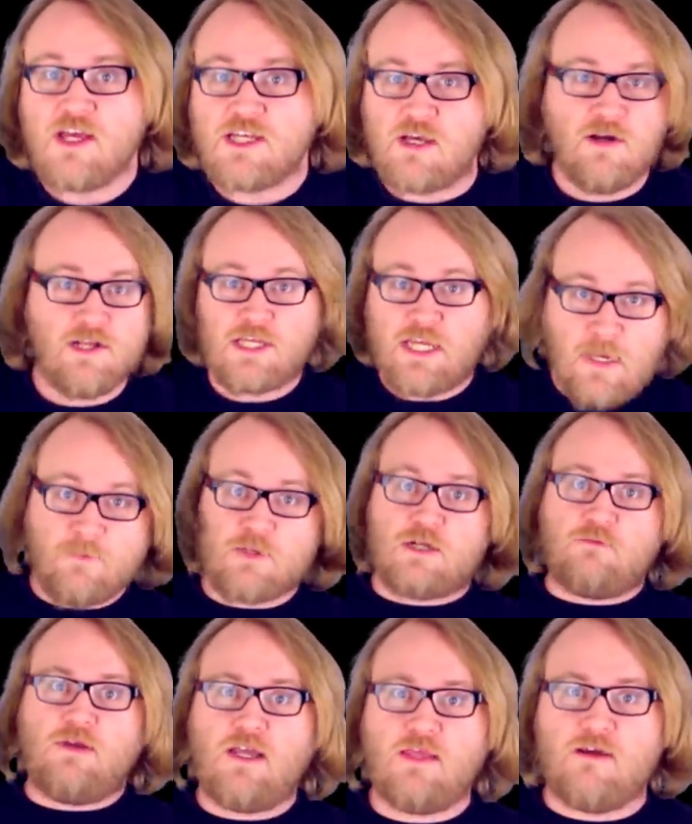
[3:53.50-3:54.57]
So it seems
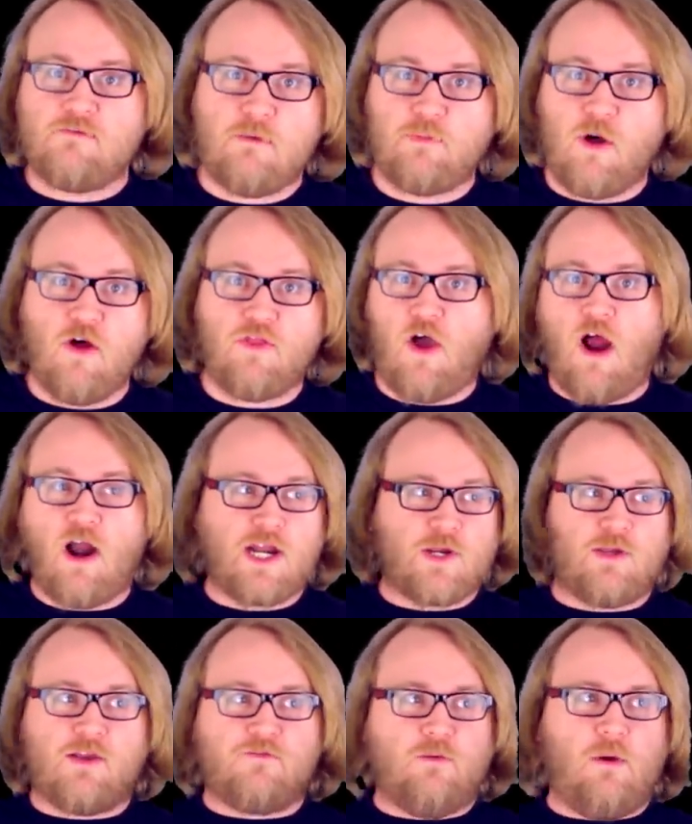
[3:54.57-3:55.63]
to me that we're both
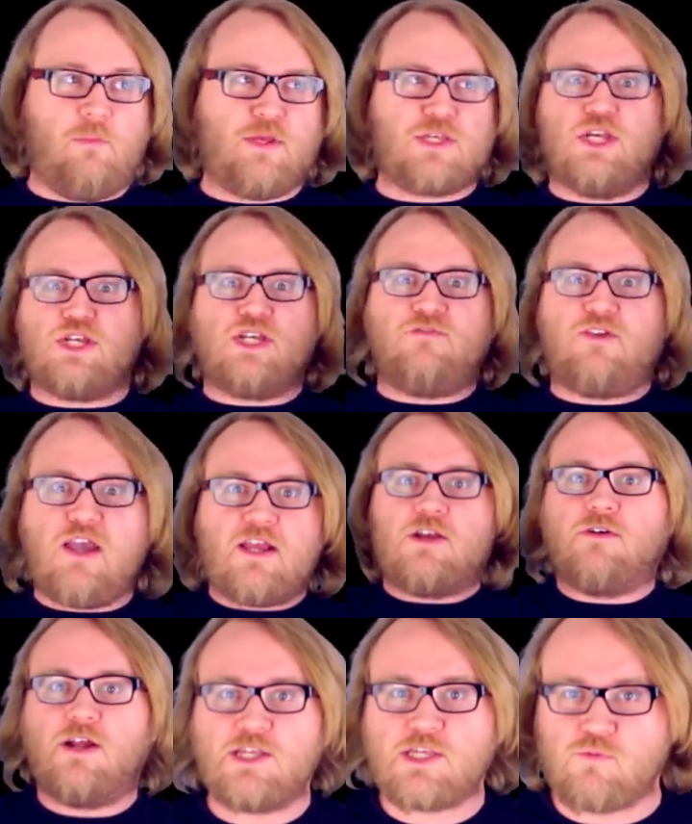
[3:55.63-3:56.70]
arguing from a position of
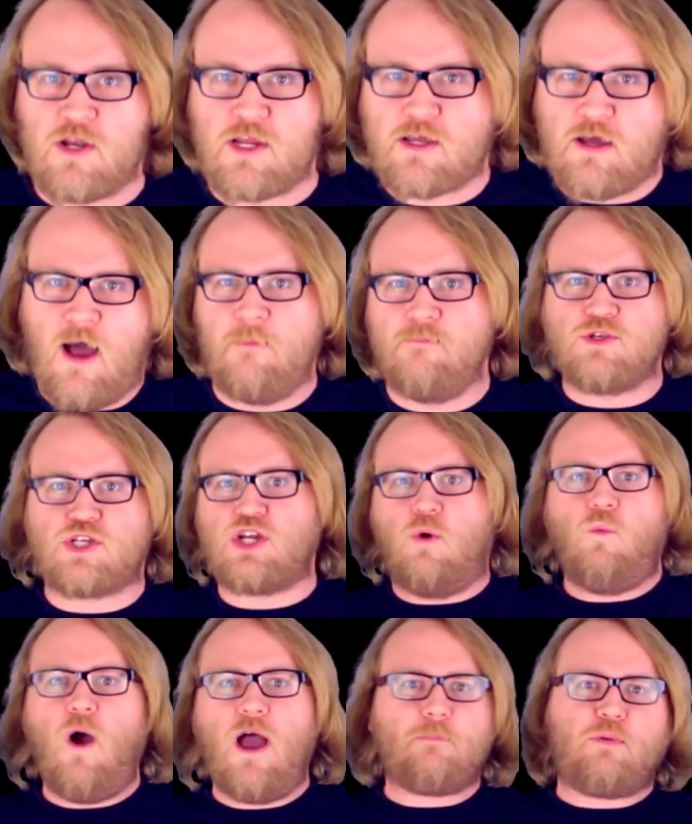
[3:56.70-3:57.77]
ignorance when it comes to
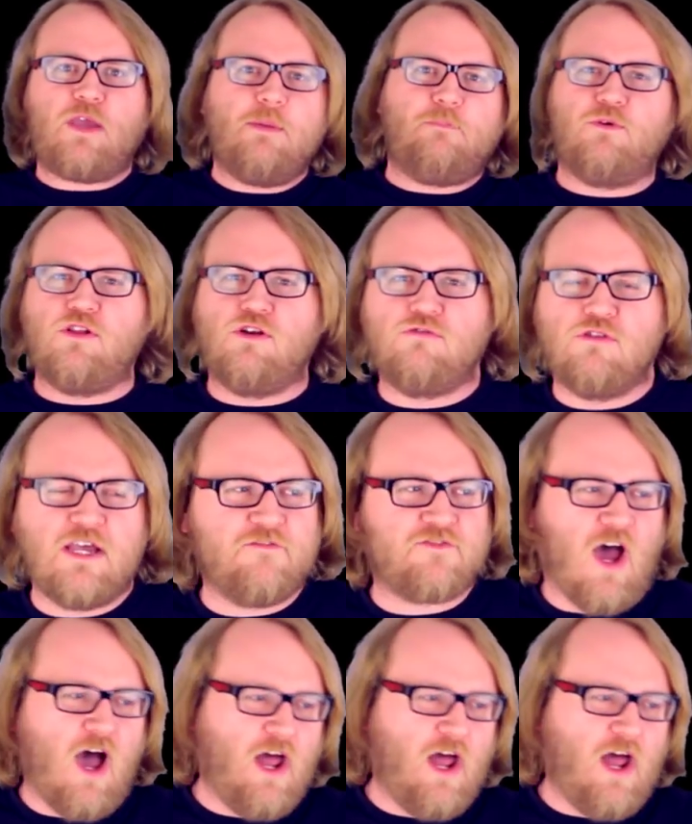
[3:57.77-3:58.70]
what people who lived